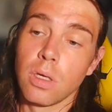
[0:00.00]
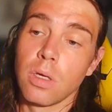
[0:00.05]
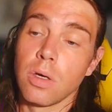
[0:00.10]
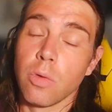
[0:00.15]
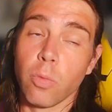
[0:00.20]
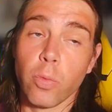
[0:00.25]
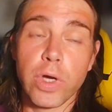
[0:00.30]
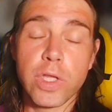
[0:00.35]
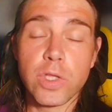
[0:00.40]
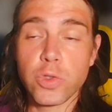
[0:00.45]

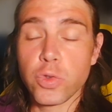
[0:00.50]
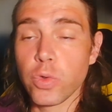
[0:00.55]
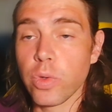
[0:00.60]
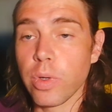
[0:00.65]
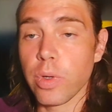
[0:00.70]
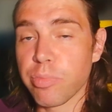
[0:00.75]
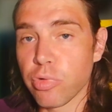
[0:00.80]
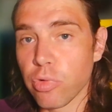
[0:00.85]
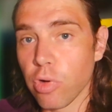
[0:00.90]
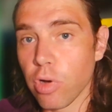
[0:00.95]
Went to
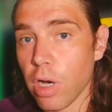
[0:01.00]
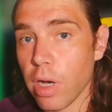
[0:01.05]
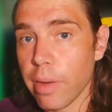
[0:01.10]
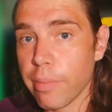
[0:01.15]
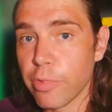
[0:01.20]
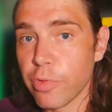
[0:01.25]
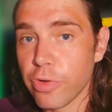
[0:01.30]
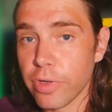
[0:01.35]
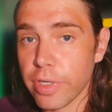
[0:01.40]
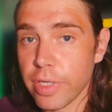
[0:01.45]
a
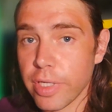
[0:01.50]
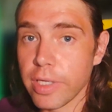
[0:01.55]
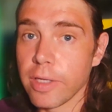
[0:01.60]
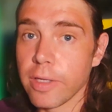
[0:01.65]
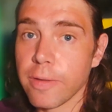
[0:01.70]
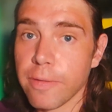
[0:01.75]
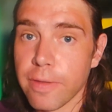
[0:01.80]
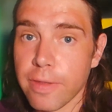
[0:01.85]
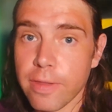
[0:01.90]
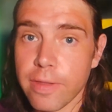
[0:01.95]

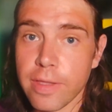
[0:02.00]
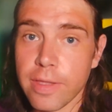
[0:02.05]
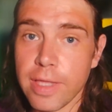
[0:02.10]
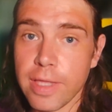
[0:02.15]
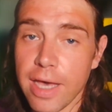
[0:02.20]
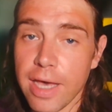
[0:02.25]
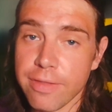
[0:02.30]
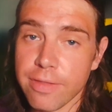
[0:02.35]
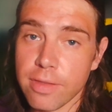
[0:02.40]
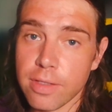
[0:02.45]
primary
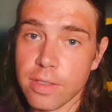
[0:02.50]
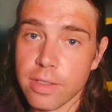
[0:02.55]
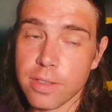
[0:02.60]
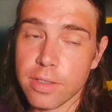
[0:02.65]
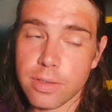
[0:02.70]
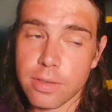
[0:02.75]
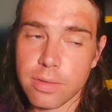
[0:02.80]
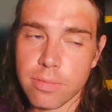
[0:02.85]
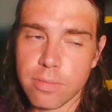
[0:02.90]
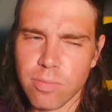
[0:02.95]

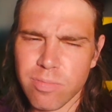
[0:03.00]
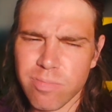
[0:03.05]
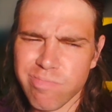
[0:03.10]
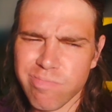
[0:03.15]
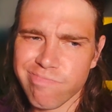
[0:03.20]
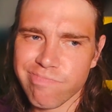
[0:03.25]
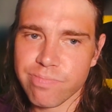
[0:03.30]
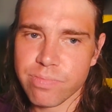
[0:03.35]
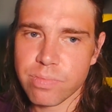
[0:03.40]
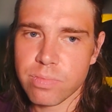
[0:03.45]
Catholic
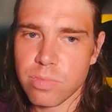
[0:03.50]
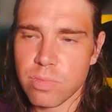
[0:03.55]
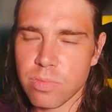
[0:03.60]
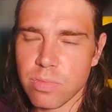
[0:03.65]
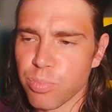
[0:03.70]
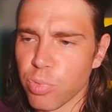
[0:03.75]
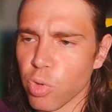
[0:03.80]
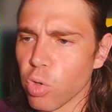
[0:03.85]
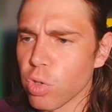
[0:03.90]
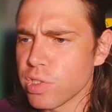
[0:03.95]

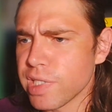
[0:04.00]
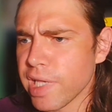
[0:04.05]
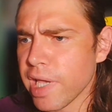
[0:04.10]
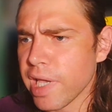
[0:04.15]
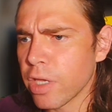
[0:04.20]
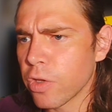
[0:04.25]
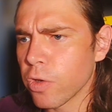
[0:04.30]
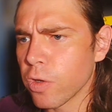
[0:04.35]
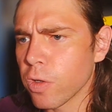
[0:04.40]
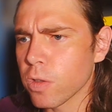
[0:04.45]
boys
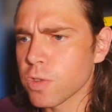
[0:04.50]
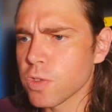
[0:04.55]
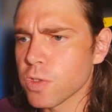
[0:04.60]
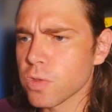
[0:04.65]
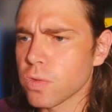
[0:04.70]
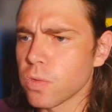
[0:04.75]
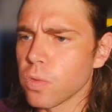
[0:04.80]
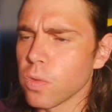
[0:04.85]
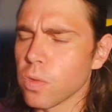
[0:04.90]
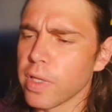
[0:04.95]
and girls
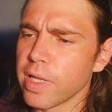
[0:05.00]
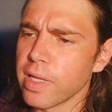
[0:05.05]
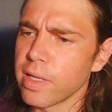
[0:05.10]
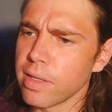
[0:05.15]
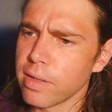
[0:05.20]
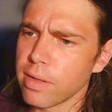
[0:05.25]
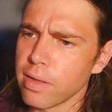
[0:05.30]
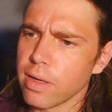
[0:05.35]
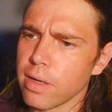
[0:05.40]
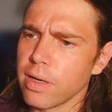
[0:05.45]
school,
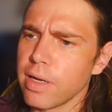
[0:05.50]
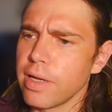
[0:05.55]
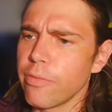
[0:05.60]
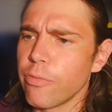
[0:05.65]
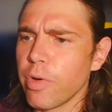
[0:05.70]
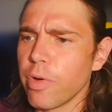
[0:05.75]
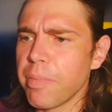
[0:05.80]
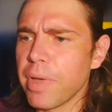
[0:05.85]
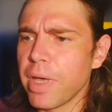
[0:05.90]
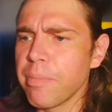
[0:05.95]
and I
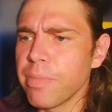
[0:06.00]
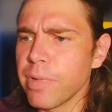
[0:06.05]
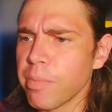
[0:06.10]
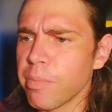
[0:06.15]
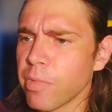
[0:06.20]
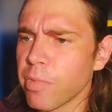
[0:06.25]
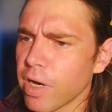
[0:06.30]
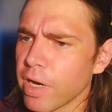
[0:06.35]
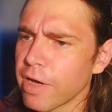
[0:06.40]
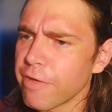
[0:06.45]
remember
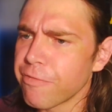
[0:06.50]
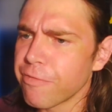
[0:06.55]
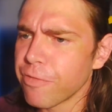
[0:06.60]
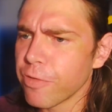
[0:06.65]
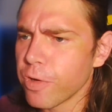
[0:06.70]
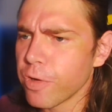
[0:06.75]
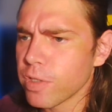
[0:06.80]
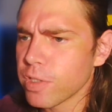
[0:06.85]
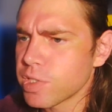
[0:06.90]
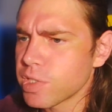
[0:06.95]
my
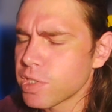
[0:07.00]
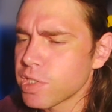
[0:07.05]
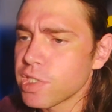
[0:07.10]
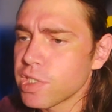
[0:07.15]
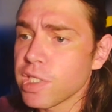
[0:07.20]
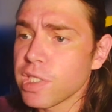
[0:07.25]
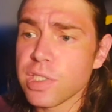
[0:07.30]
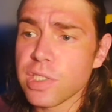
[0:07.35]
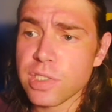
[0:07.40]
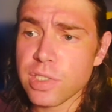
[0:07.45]
first
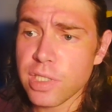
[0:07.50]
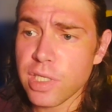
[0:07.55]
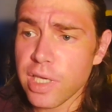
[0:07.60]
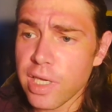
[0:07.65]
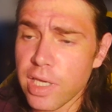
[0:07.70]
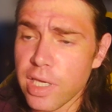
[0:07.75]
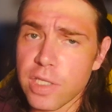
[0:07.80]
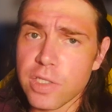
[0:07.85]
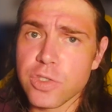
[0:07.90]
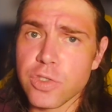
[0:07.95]

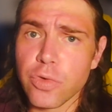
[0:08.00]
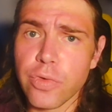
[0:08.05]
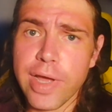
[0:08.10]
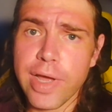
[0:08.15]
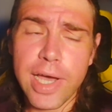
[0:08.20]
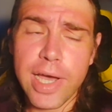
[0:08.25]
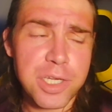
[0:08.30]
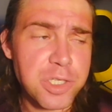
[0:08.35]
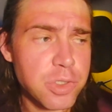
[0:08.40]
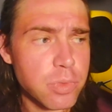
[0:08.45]
sincere
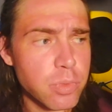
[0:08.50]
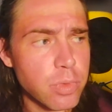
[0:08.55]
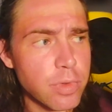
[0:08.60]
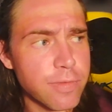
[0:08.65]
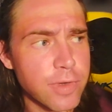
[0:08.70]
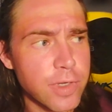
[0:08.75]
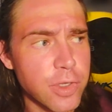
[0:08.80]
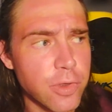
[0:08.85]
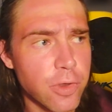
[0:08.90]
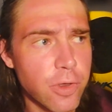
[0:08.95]
interaction
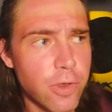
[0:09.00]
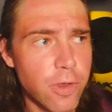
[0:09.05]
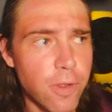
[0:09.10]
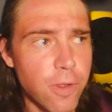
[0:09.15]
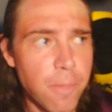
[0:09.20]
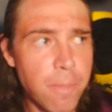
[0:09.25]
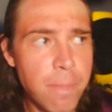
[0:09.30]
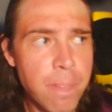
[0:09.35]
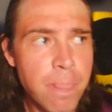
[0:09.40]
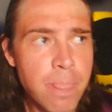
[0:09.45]
with a girl.